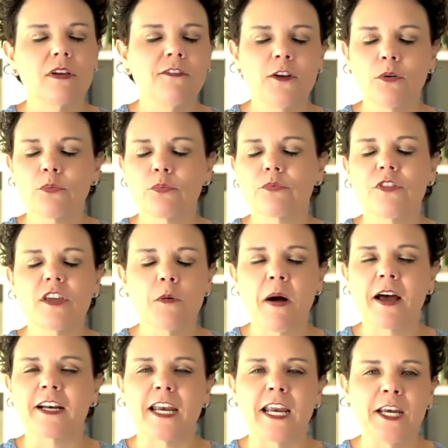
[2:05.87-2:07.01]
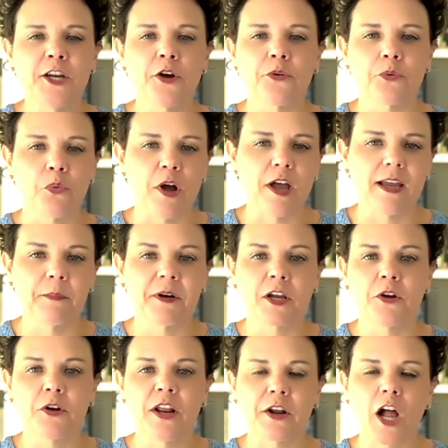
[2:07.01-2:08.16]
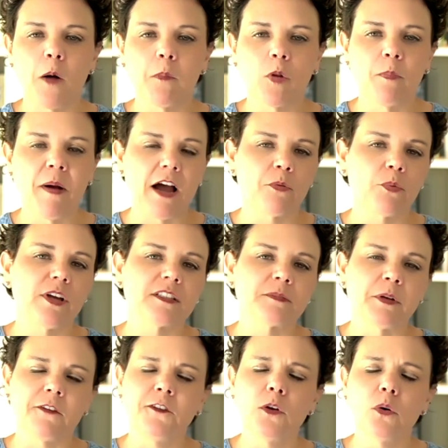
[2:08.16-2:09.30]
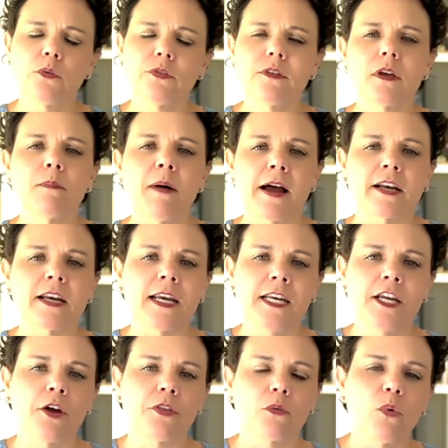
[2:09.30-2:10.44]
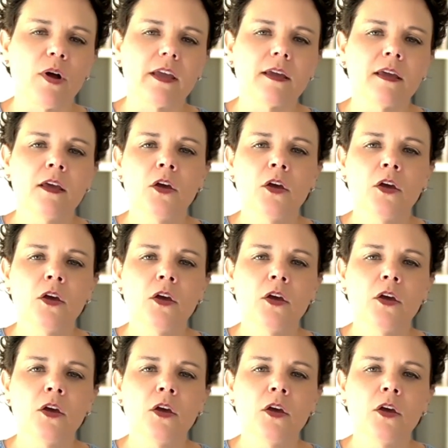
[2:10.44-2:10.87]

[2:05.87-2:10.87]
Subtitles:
don't think about it any other way, I'm going to go down a couple of pathways, but if you don't think about it any other way,